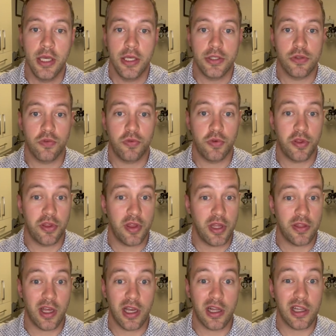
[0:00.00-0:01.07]
So if we think
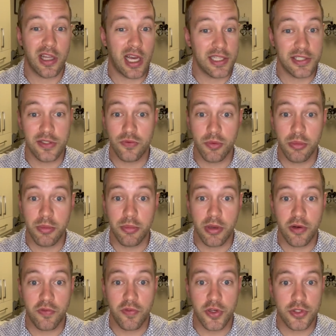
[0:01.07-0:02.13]
that glasses would be
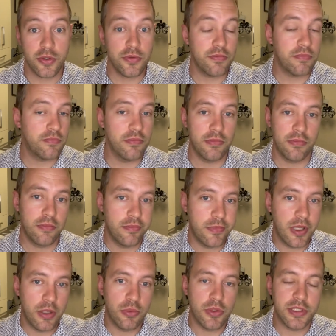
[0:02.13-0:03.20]
beneficial,
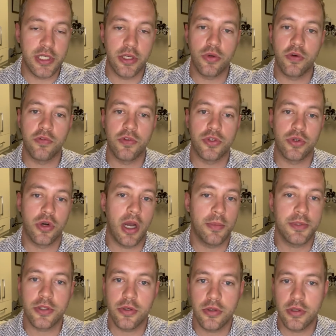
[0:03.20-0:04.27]
then we'll take you over to our
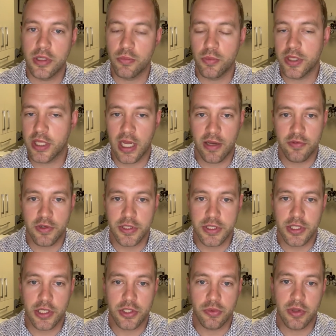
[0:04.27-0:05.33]
optical and we can have a
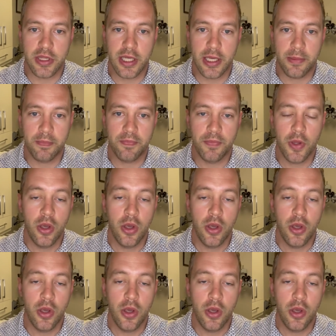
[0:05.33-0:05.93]
discussion with them.